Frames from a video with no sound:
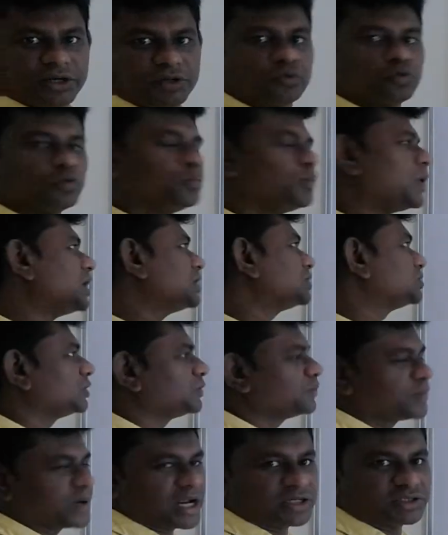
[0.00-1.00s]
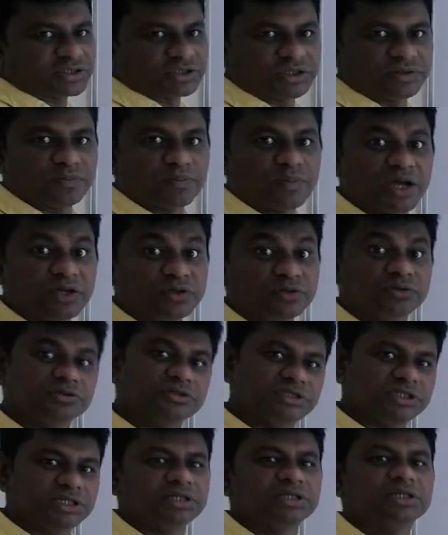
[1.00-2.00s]
into partial fraction by
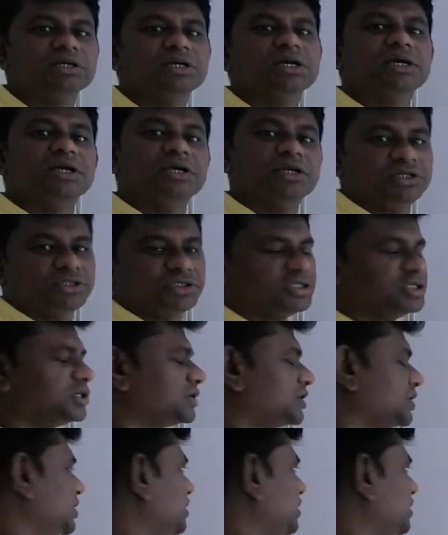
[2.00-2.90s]
using easy